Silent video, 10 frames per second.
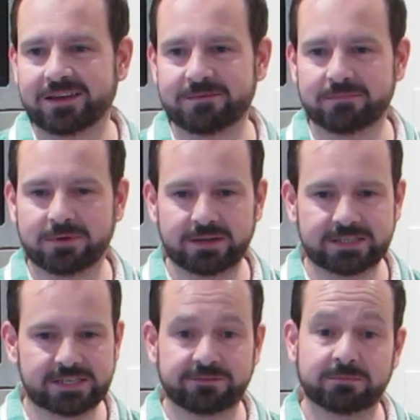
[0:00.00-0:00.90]

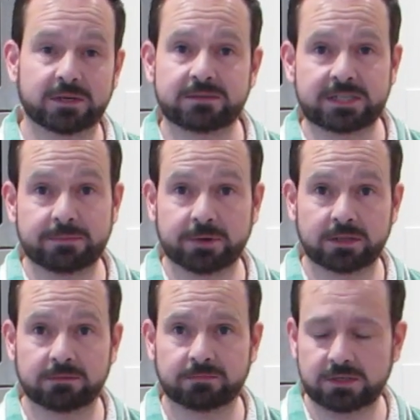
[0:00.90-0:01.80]
myself and my
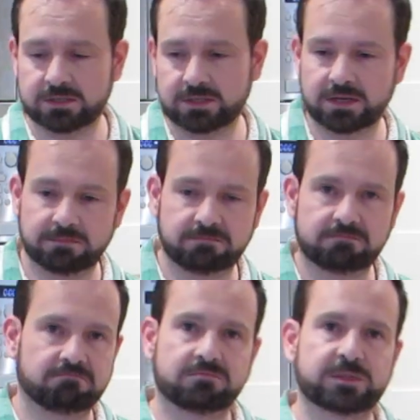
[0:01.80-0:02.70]
stepmother used to
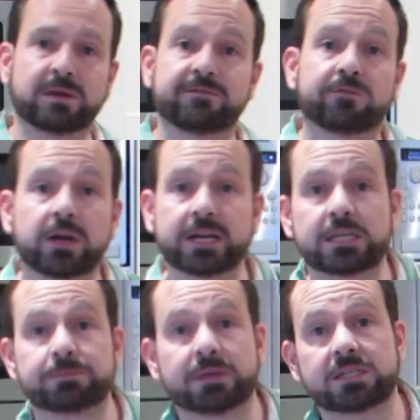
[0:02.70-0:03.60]
spend
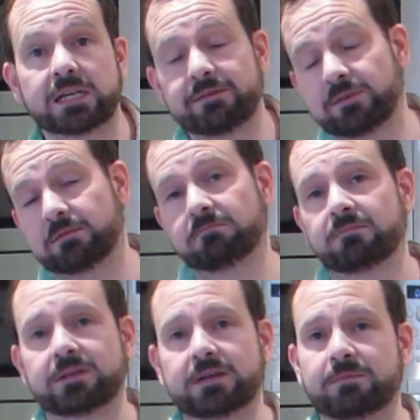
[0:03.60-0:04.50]
Fridays basically having
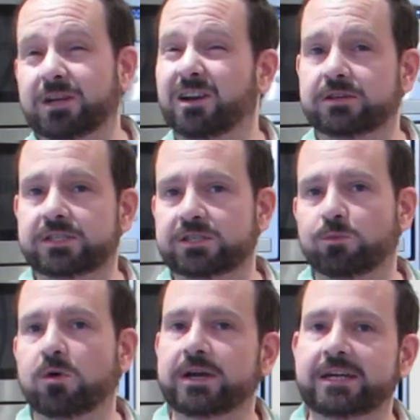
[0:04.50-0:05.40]
a couple of glasses of
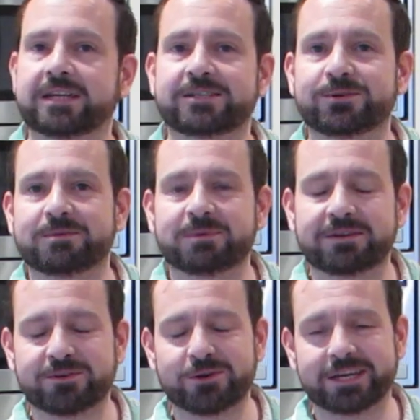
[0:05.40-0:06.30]
wine and doing a bit
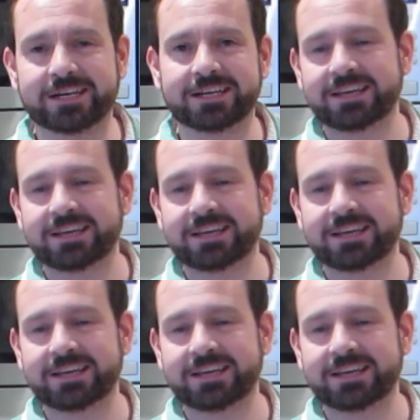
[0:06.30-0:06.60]
of cooking.